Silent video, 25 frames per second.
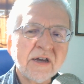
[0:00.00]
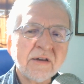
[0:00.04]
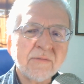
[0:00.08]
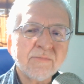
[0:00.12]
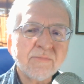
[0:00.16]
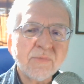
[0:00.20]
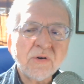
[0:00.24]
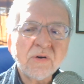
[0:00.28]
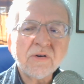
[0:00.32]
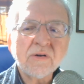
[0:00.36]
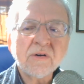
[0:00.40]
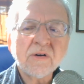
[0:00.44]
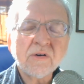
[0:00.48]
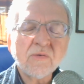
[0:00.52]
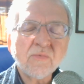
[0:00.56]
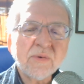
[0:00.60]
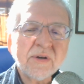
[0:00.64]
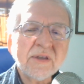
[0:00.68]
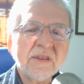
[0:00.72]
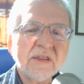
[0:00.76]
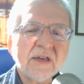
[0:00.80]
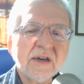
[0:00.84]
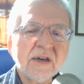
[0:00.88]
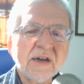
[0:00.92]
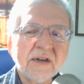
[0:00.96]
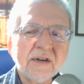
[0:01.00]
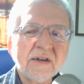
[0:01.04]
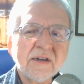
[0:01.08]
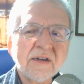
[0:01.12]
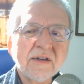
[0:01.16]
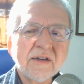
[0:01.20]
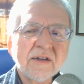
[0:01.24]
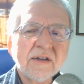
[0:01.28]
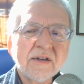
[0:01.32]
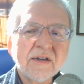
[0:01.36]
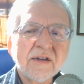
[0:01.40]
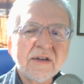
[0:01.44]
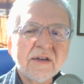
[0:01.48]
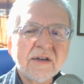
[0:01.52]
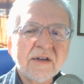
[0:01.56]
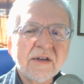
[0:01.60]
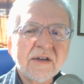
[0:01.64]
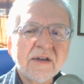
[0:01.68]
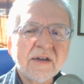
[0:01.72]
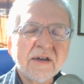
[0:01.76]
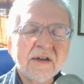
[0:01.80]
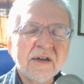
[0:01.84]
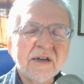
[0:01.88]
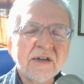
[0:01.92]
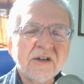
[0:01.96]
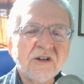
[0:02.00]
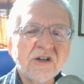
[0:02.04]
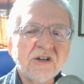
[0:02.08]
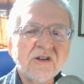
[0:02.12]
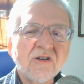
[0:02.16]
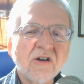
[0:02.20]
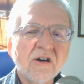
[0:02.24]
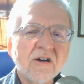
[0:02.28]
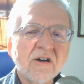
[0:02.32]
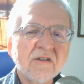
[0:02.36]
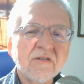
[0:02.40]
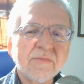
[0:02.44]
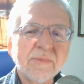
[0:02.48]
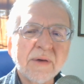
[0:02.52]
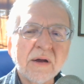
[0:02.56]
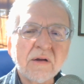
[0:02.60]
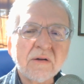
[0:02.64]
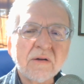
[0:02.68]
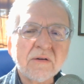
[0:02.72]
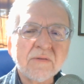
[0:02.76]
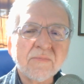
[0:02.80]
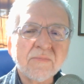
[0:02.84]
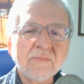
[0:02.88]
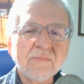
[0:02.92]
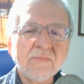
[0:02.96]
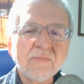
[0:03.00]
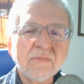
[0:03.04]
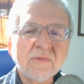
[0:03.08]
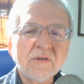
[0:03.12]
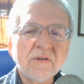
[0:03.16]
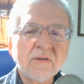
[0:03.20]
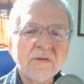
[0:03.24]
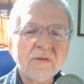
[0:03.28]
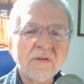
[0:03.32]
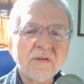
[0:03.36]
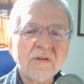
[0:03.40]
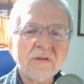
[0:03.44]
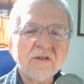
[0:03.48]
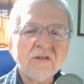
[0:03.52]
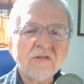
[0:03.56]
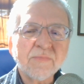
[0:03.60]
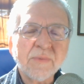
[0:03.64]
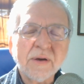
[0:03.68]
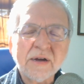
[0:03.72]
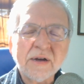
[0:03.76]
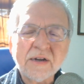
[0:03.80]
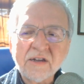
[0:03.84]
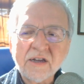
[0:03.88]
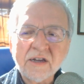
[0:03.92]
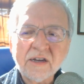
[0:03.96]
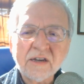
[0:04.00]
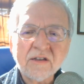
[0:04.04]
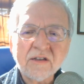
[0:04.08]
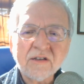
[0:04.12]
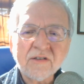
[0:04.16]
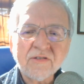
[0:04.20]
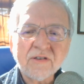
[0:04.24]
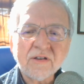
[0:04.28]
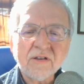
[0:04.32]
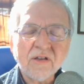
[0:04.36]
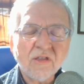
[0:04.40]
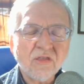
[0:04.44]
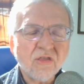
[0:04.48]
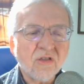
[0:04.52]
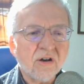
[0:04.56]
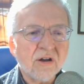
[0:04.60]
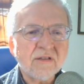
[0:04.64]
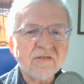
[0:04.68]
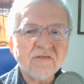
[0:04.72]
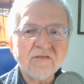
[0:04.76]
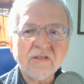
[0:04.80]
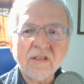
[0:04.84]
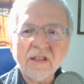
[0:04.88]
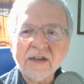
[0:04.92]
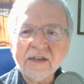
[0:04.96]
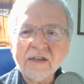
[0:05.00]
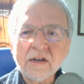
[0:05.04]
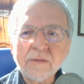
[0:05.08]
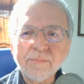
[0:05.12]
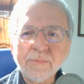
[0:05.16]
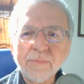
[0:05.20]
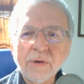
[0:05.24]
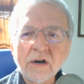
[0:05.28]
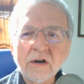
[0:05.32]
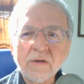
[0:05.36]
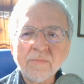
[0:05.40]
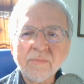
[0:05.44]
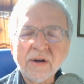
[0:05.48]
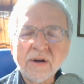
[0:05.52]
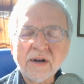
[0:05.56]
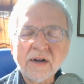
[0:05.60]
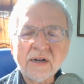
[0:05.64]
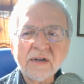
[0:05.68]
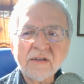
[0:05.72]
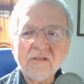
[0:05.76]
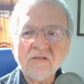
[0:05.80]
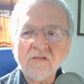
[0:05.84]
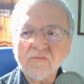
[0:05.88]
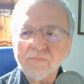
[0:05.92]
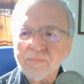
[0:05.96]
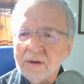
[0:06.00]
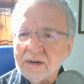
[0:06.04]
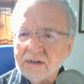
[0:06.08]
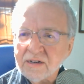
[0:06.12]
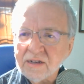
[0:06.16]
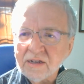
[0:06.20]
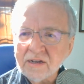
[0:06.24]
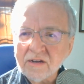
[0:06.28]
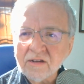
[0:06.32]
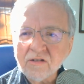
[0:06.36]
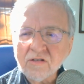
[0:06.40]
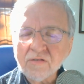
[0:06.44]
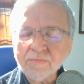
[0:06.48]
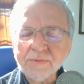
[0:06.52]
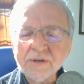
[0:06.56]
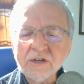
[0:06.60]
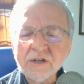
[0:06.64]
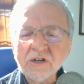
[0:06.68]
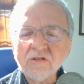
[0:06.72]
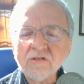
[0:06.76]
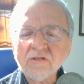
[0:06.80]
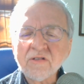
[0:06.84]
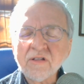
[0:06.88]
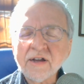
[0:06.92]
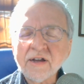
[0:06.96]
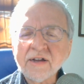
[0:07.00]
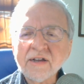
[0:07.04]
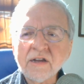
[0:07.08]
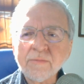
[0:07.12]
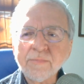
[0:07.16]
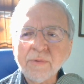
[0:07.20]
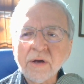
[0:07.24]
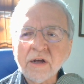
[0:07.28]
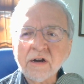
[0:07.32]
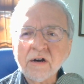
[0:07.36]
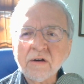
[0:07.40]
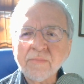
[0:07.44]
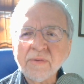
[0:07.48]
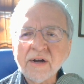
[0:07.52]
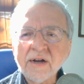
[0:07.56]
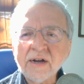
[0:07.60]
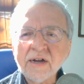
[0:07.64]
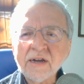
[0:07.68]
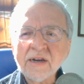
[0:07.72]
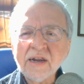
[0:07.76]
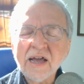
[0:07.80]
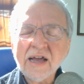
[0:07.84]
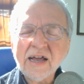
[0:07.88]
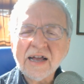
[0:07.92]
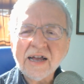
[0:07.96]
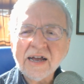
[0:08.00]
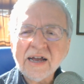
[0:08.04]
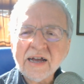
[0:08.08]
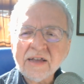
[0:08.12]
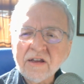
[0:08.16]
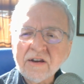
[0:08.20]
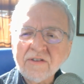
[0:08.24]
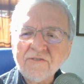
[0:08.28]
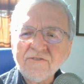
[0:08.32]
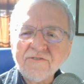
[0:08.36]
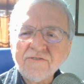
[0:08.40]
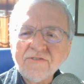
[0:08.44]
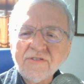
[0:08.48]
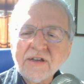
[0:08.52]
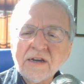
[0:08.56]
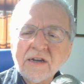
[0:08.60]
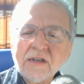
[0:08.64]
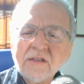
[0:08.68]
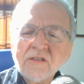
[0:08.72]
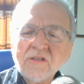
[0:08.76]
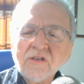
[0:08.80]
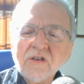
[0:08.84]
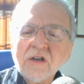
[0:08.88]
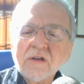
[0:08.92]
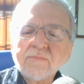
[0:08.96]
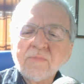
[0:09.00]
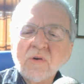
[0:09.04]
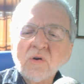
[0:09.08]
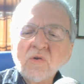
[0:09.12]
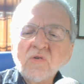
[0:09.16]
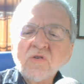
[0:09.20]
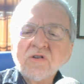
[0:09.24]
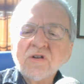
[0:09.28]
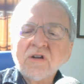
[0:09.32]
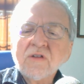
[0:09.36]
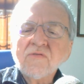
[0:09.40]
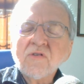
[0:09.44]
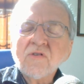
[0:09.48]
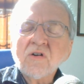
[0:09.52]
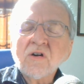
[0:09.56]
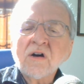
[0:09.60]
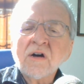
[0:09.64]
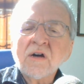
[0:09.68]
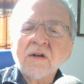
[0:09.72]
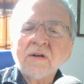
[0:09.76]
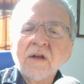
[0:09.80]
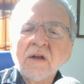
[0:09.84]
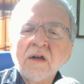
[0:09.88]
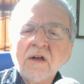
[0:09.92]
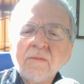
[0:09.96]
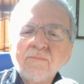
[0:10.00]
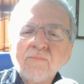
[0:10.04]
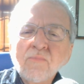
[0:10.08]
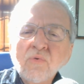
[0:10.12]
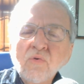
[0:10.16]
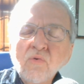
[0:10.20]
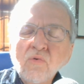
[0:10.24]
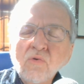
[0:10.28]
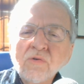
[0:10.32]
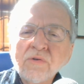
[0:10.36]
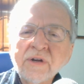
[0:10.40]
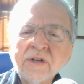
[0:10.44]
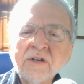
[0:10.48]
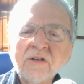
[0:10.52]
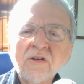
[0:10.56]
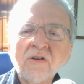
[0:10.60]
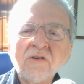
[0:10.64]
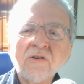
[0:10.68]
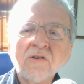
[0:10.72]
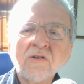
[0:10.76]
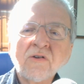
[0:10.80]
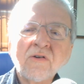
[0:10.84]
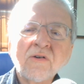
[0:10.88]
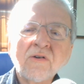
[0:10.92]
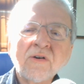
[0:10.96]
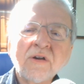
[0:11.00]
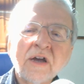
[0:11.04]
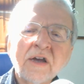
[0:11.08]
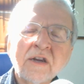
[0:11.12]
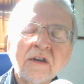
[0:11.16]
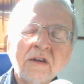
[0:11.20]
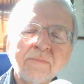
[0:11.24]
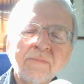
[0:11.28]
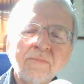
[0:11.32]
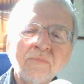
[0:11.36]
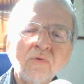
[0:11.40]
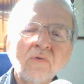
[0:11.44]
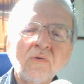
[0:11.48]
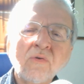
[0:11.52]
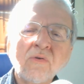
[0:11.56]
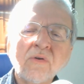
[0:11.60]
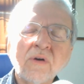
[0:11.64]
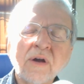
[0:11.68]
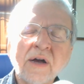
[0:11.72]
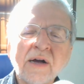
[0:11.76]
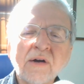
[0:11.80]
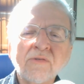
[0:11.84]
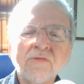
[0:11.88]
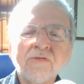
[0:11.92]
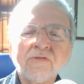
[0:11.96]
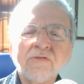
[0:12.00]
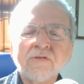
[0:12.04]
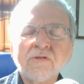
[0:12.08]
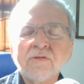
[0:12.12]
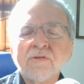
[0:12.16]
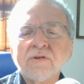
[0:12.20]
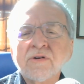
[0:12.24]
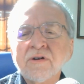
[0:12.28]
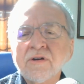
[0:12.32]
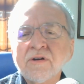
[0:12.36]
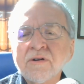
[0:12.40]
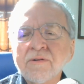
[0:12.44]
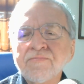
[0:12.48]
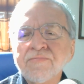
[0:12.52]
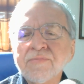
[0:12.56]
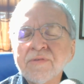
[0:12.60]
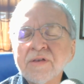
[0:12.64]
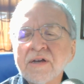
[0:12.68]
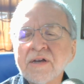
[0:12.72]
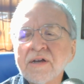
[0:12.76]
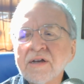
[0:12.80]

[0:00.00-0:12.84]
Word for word: and burden with that. And she talks about spontaneous thoughts lighting upon our mind, spontaneous pictures lighting upon our mind, and then feeling the emotion of God pour into her and to pour out through her.